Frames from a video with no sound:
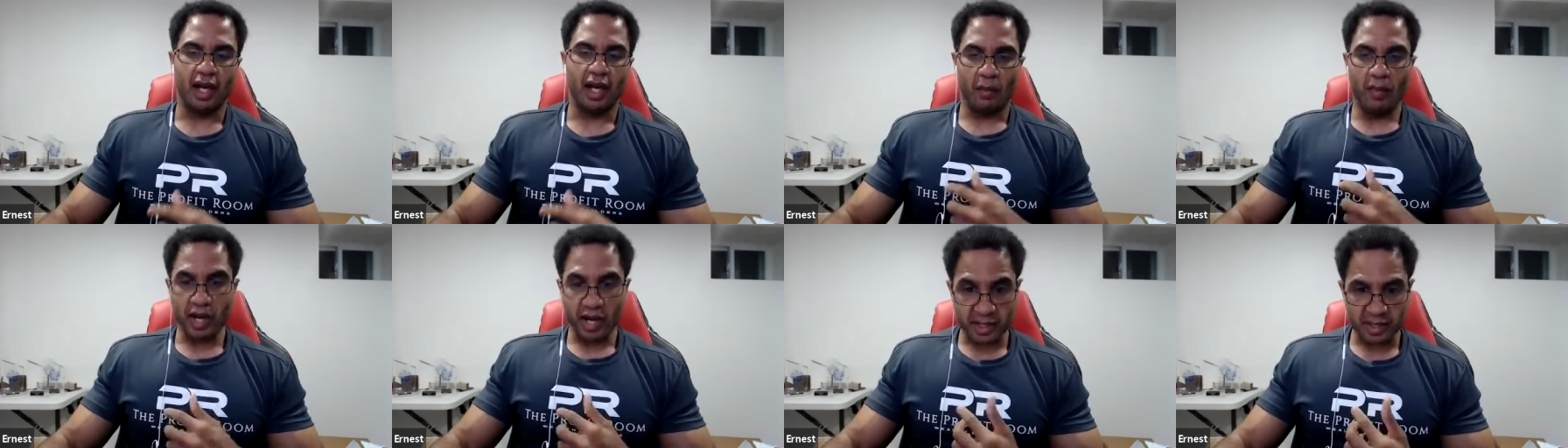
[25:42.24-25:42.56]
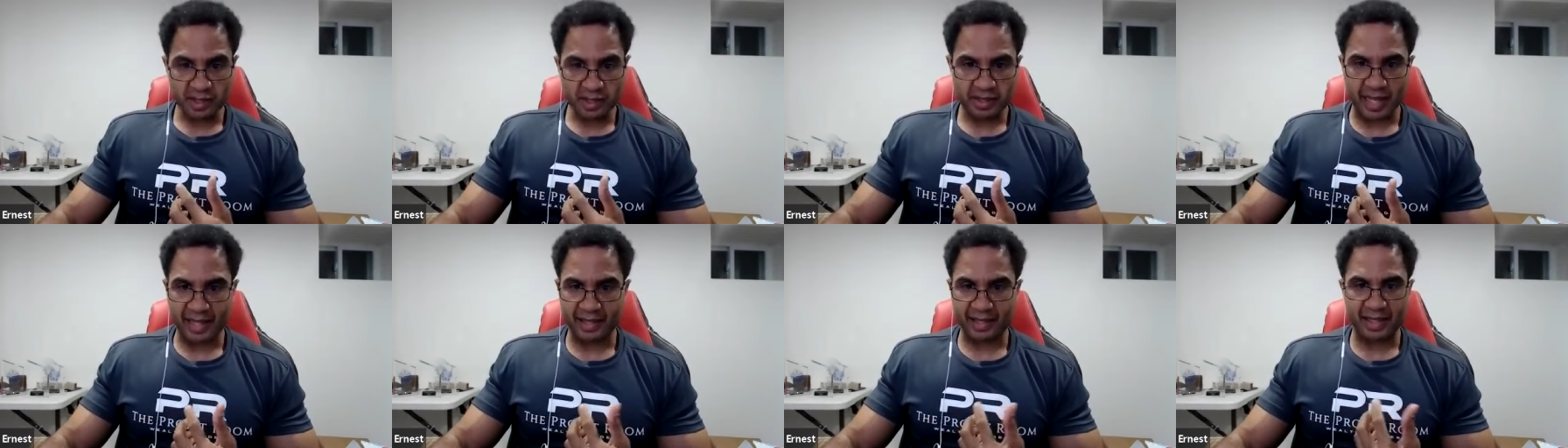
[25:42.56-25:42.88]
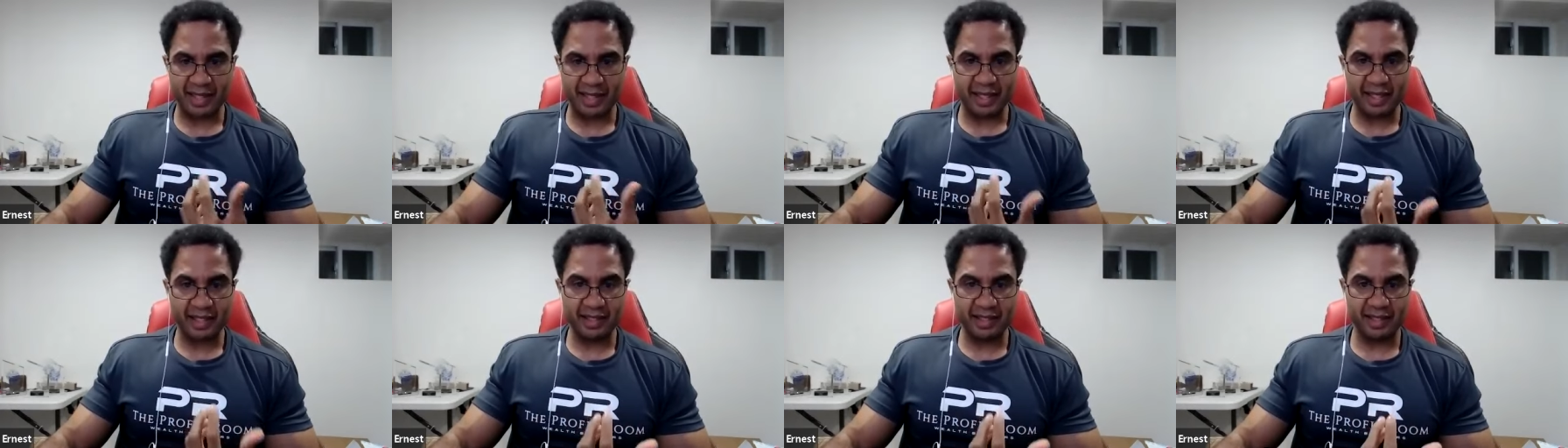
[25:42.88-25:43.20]

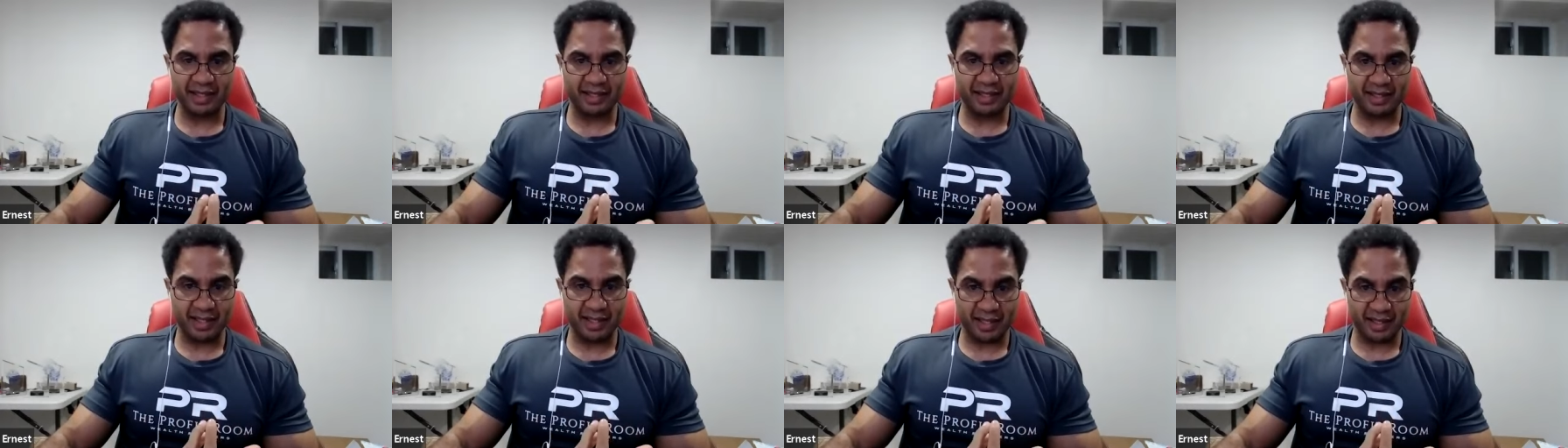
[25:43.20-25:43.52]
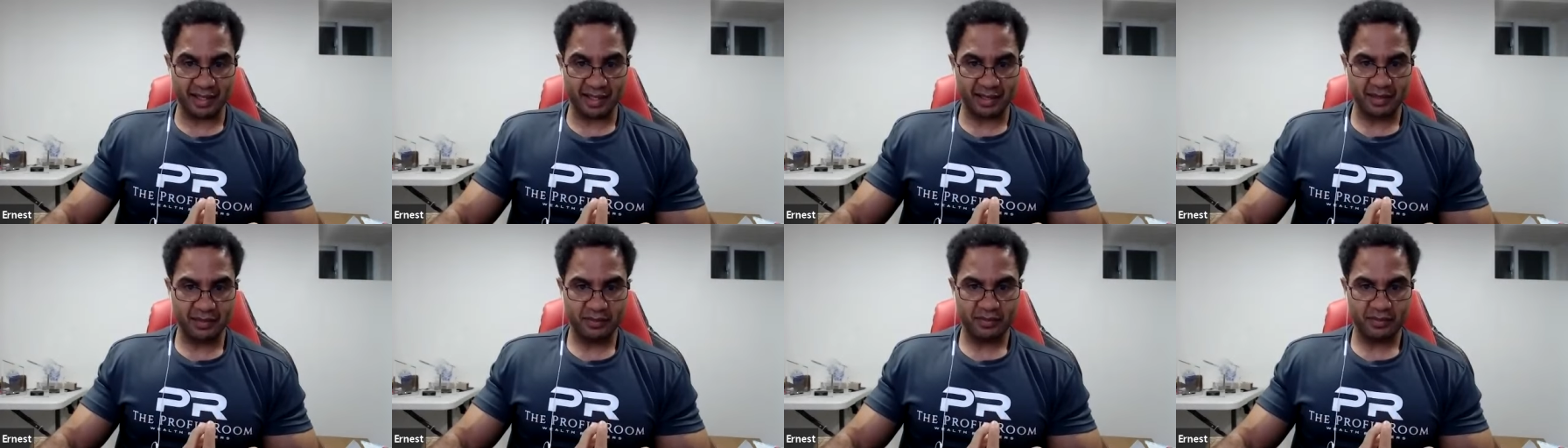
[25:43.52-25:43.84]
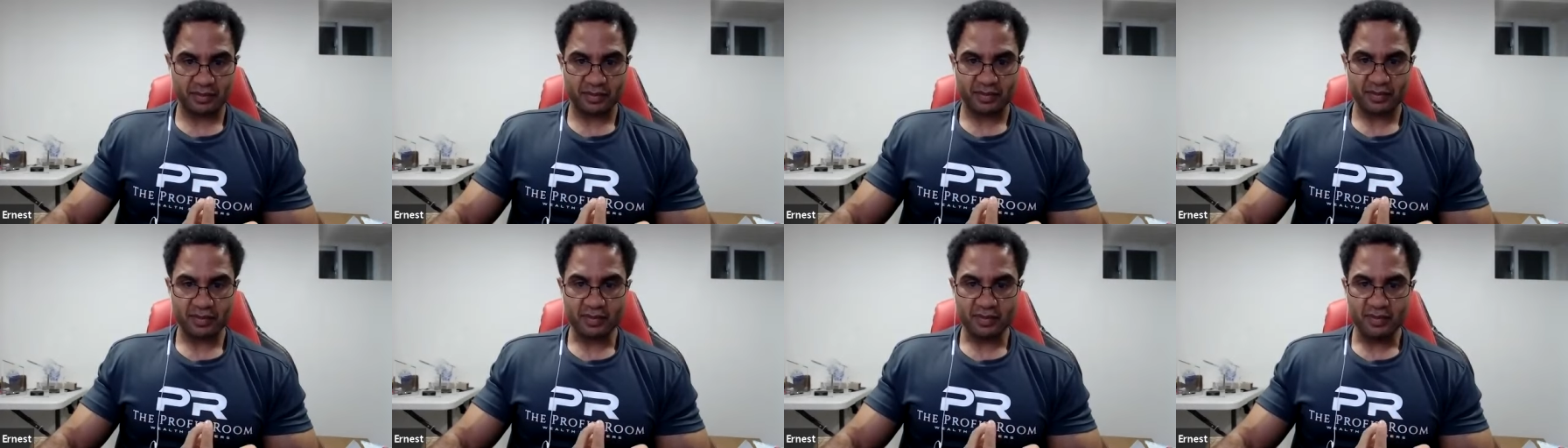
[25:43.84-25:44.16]
Because at the end of the
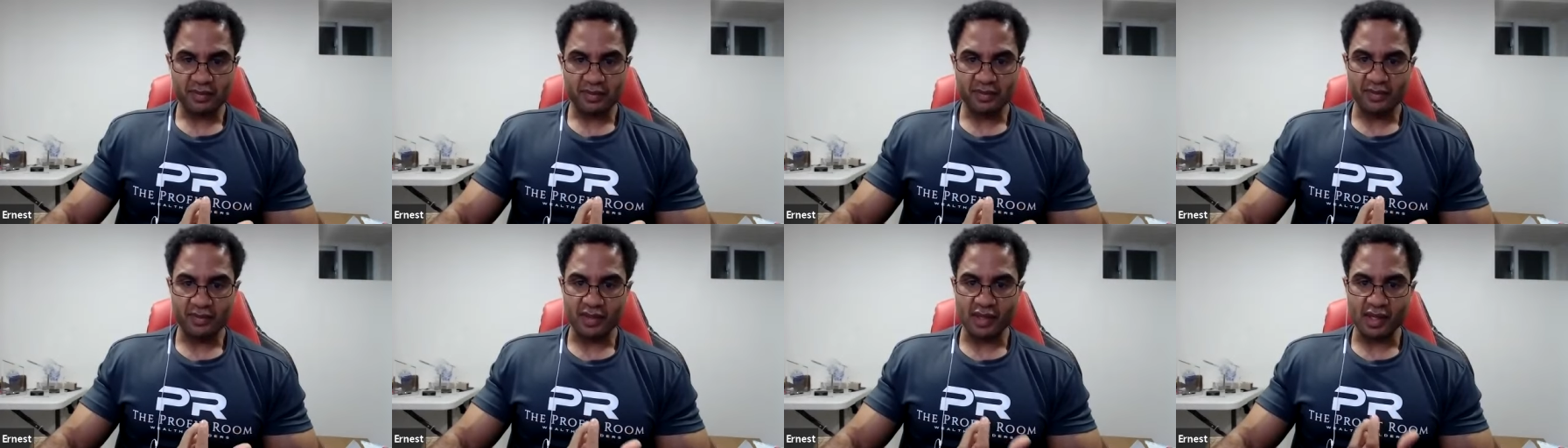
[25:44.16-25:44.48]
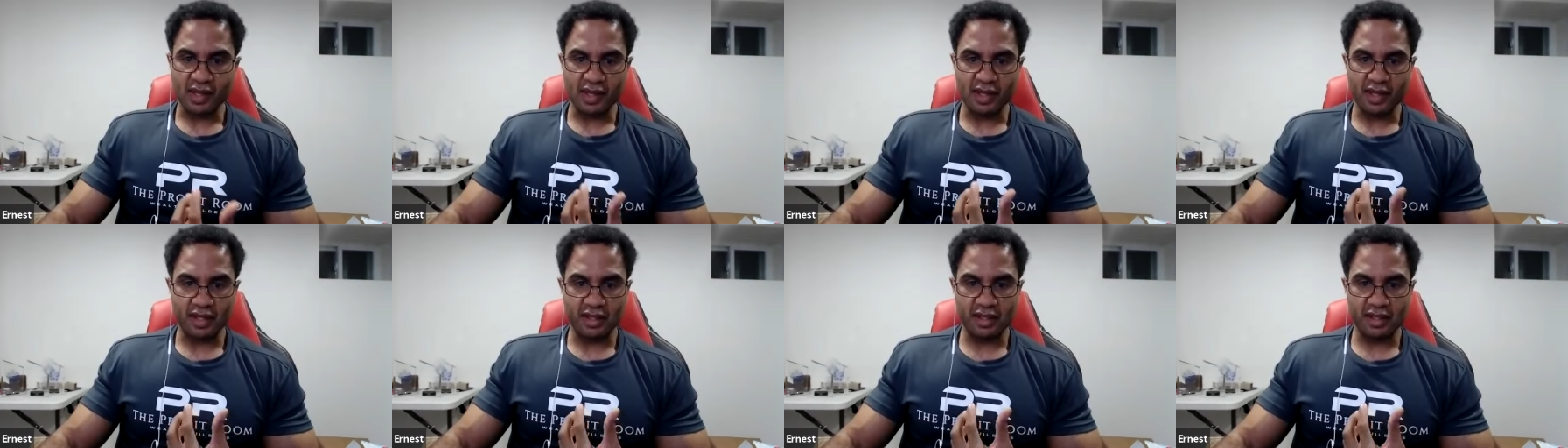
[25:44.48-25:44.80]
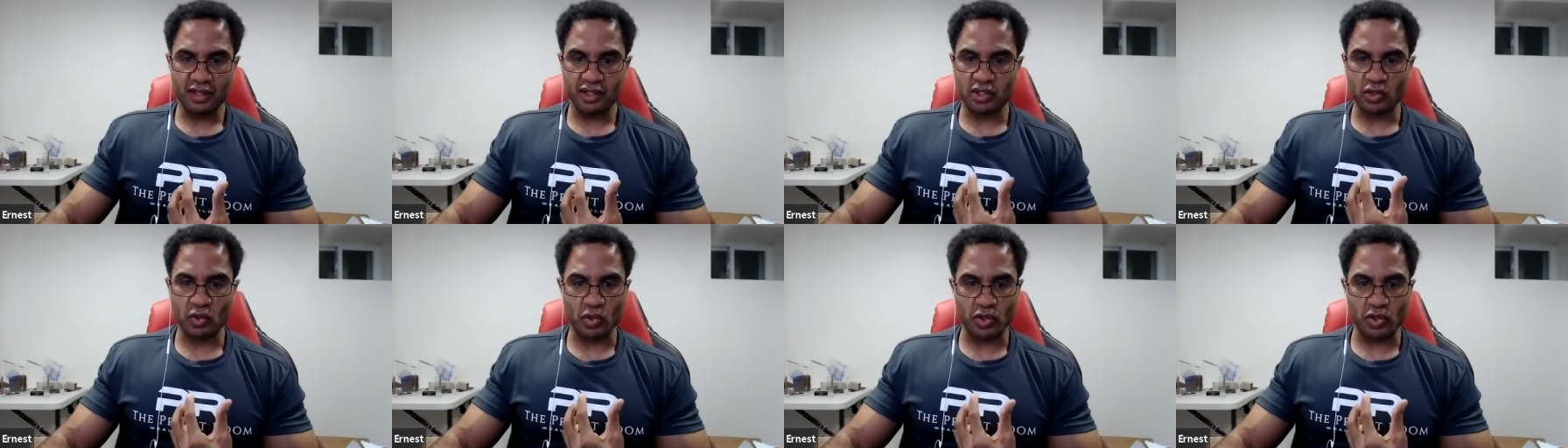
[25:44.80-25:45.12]
day,
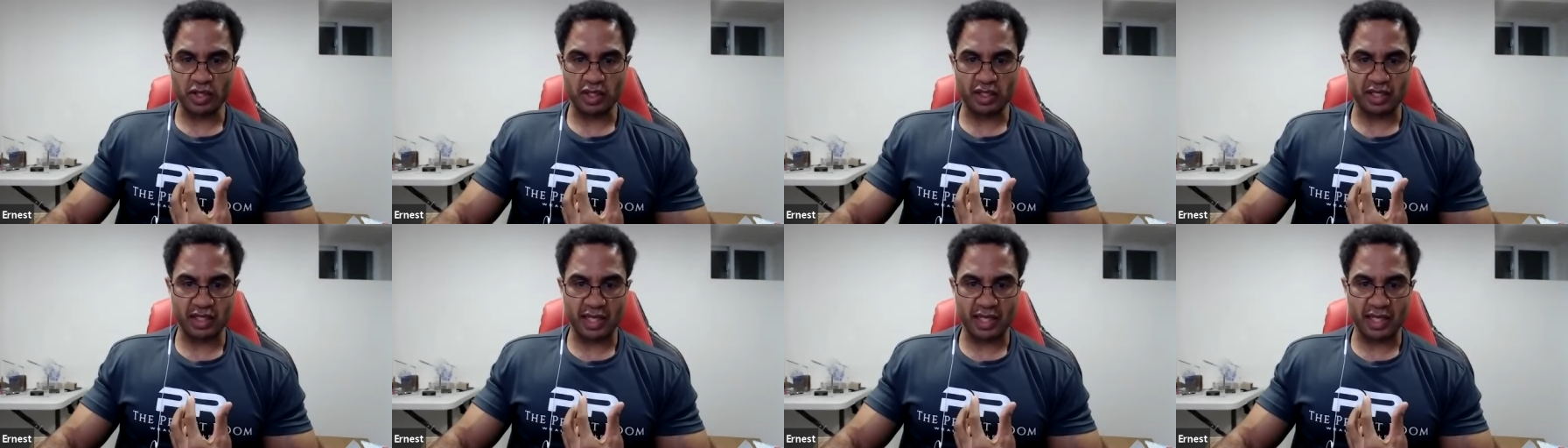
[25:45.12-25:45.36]
Latoya